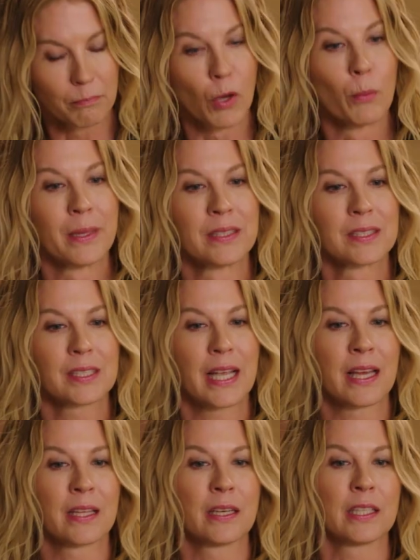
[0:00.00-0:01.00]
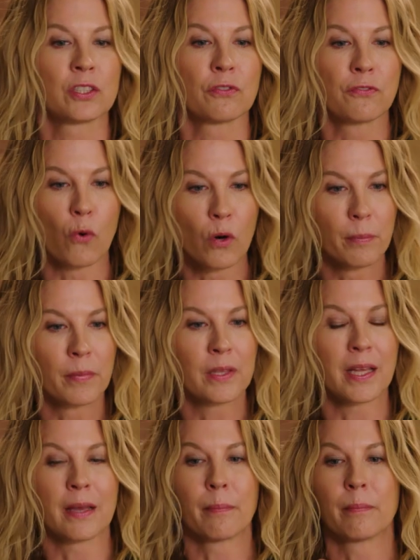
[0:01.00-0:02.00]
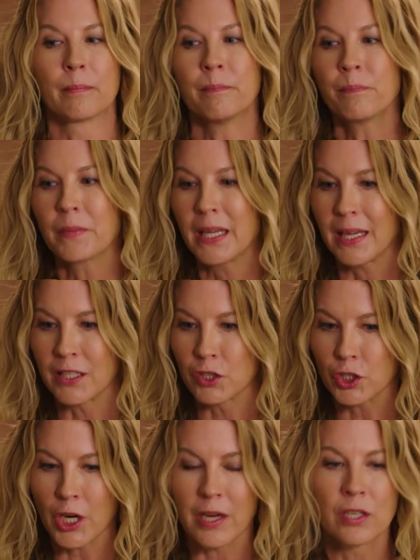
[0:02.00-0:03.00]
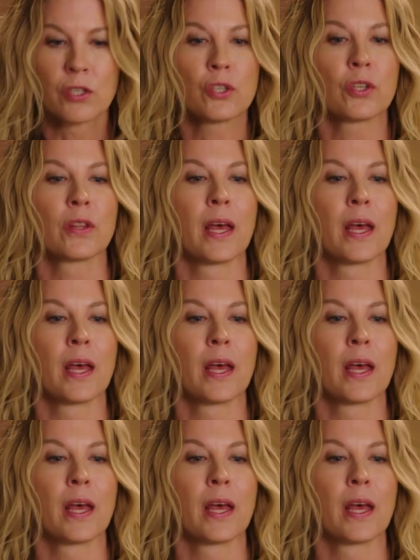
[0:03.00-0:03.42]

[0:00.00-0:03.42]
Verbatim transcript: moments and it's formed them and changed